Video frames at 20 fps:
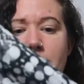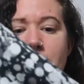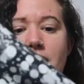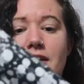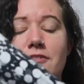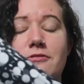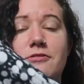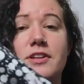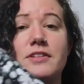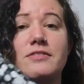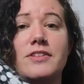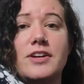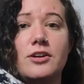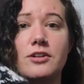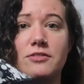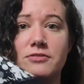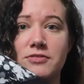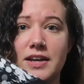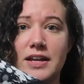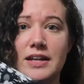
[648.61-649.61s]
If Livy
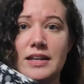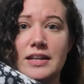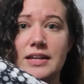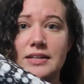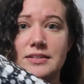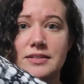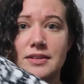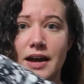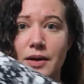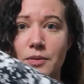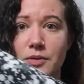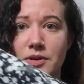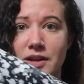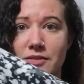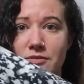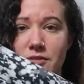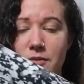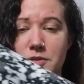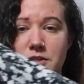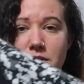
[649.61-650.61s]
could fit in these, I would
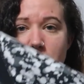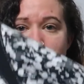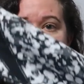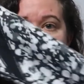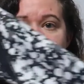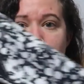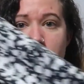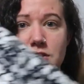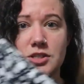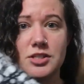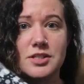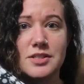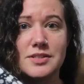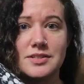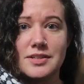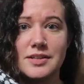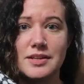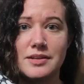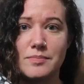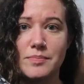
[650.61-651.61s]
give them to her, but she's
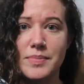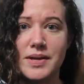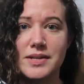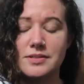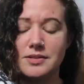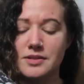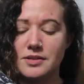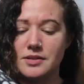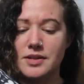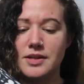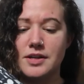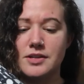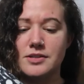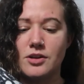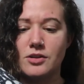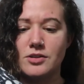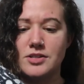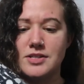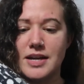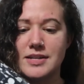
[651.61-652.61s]
in basically
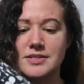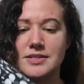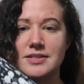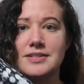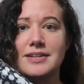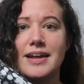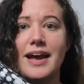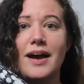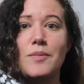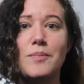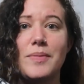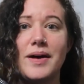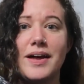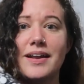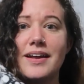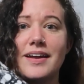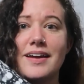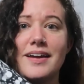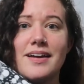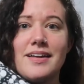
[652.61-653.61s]
adult sizes now. But
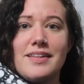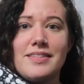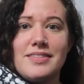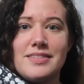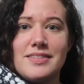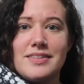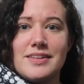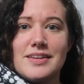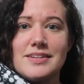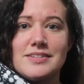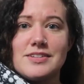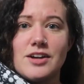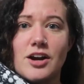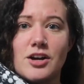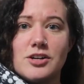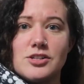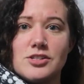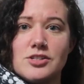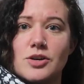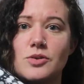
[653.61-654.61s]
these
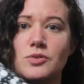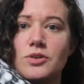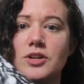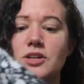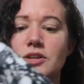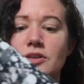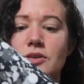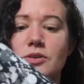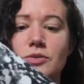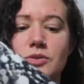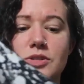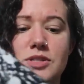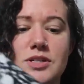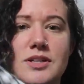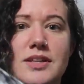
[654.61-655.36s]
are so cute.